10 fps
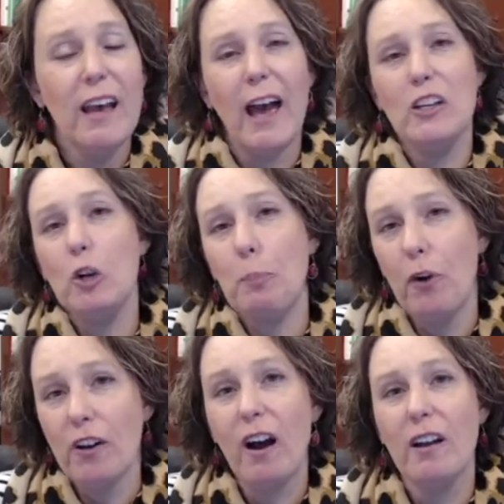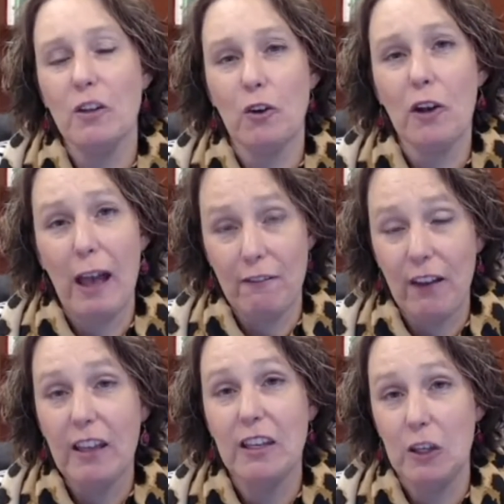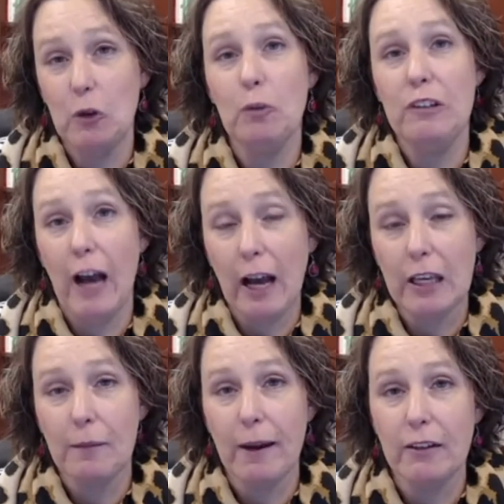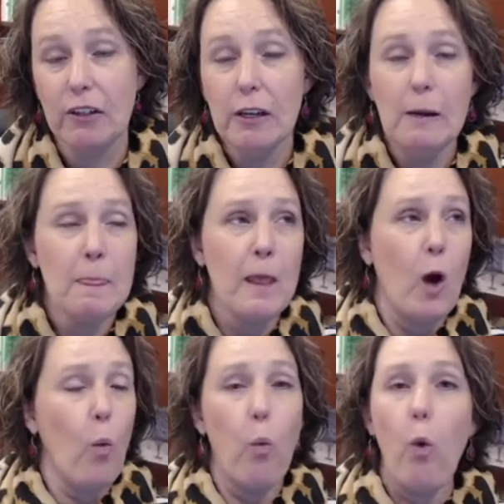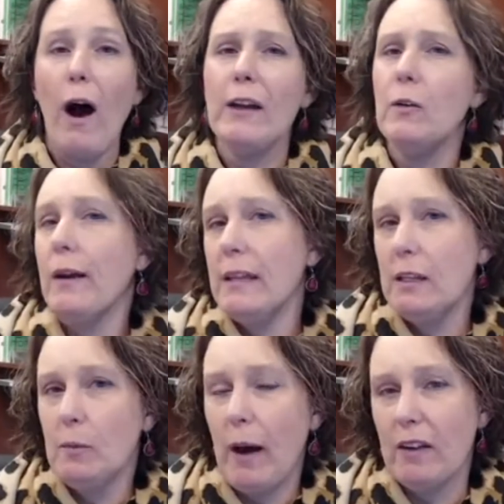and you put on your FAQ document why do I need to buy